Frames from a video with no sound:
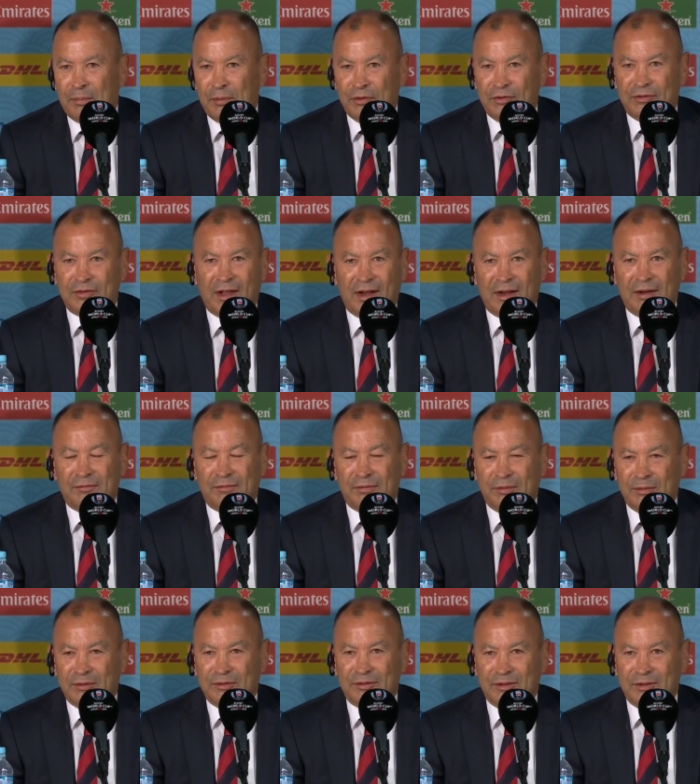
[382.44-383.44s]
uh, push that
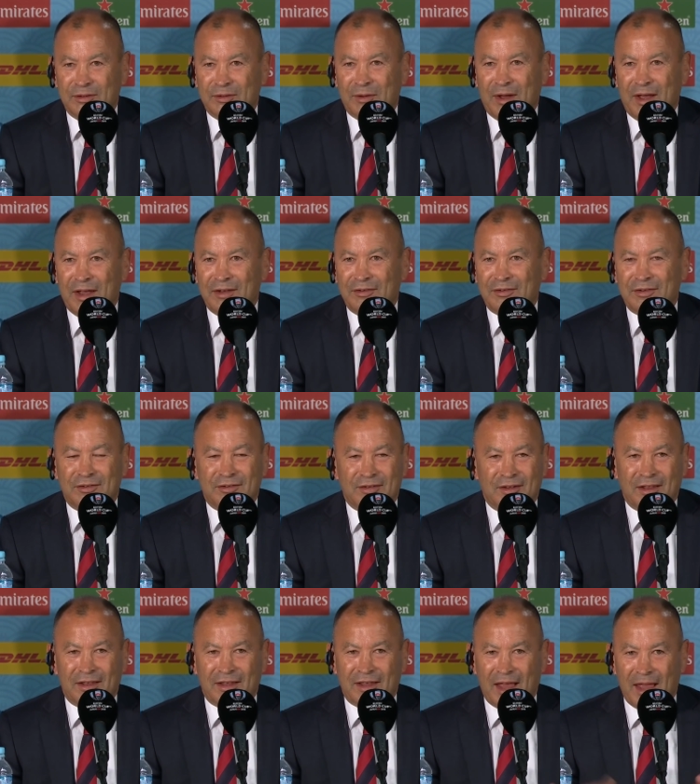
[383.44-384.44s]
influence into Asia,
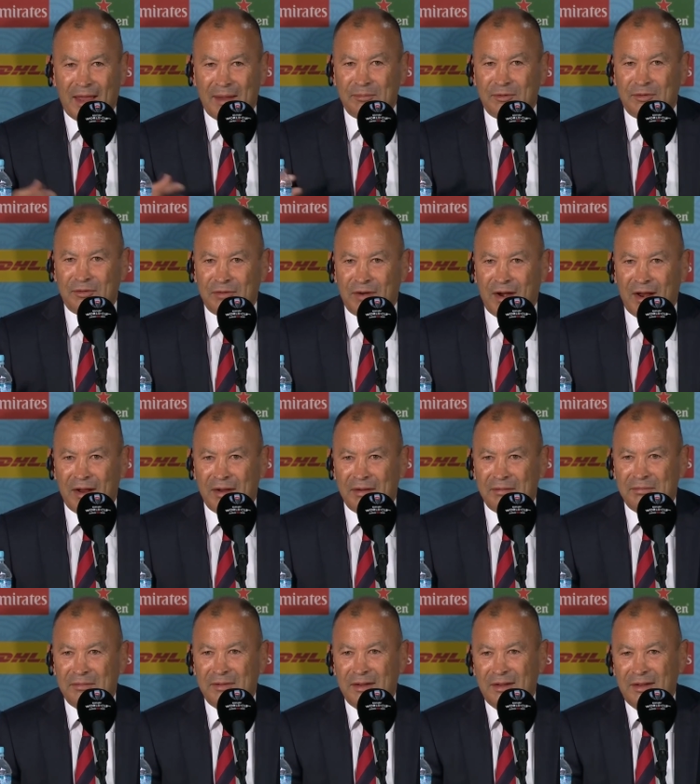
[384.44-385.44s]
so the game's
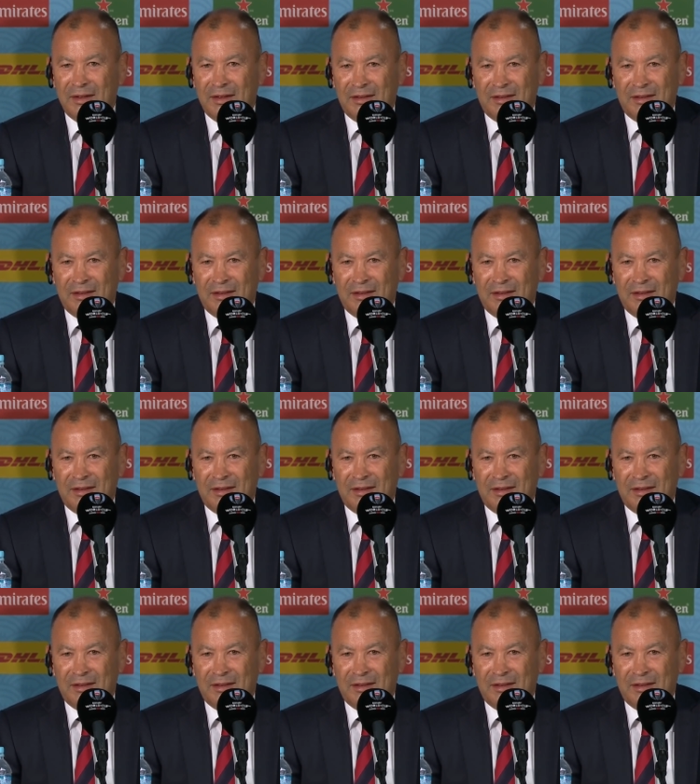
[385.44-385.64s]
grown.